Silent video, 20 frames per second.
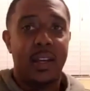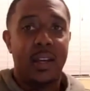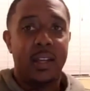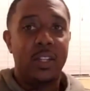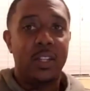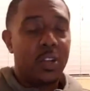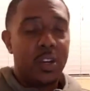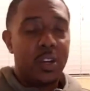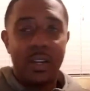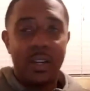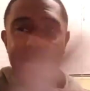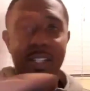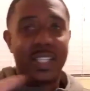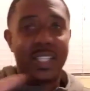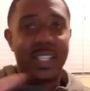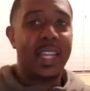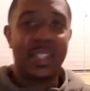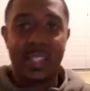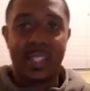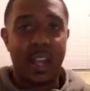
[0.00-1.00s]
You don't
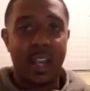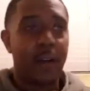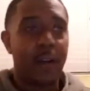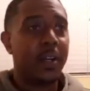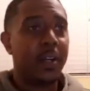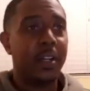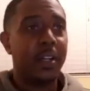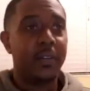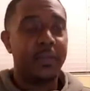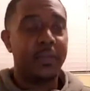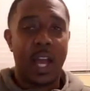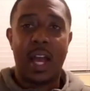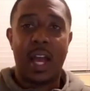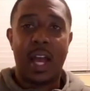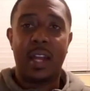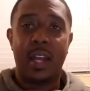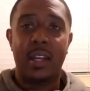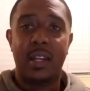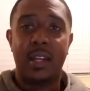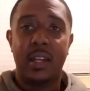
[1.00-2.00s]
understand the sovereignty of
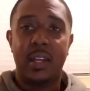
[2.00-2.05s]
God.